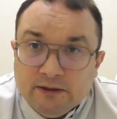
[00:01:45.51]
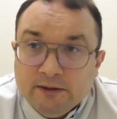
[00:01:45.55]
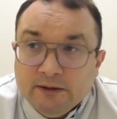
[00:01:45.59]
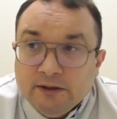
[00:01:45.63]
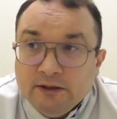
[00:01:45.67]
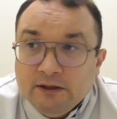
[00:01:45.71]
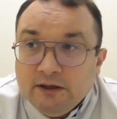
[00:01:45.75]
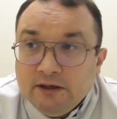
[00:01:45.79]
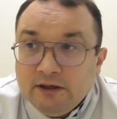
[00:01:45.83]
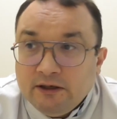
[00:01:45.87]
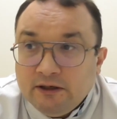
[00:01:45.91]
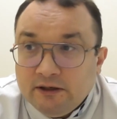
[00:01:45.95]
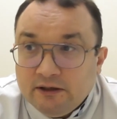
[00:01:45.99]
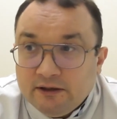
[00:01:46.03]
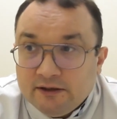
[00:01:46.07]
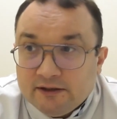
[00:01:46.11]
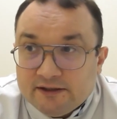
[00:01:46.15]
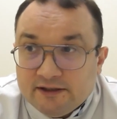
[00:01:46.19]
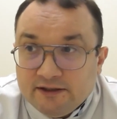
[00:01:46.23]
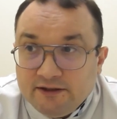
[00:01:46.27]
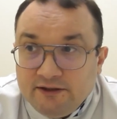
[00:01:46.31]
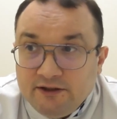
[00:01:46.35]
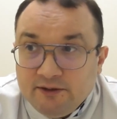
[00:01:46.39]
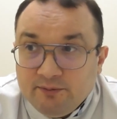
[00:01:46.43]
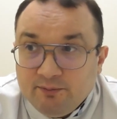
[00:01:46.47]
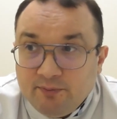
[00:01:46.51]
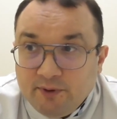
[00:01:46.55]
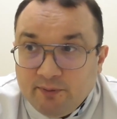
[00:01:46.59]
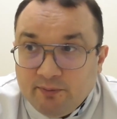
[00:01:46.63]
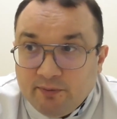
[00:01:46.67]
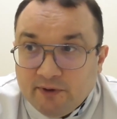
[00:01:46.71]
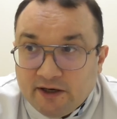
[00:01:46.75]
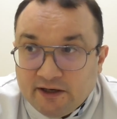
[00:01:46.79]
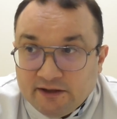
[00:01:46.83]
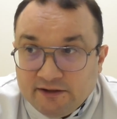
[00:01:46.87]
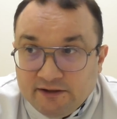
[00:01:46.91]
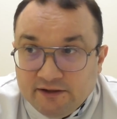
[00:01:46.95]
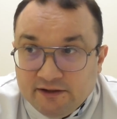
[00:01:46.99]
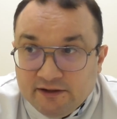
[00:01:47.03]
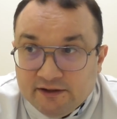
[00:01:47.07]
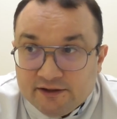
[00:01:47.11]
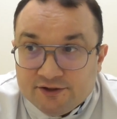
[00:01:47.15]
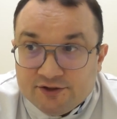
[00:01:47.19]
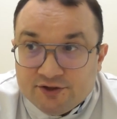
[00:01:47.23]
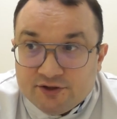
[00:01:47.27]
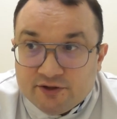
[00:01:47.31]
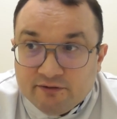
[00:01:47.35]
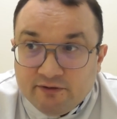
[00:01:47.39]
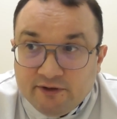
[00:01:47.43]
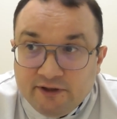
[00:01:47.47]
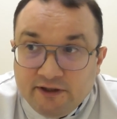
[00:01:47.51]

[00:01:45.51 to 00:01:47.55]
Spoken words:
Then, in the end, the preparations for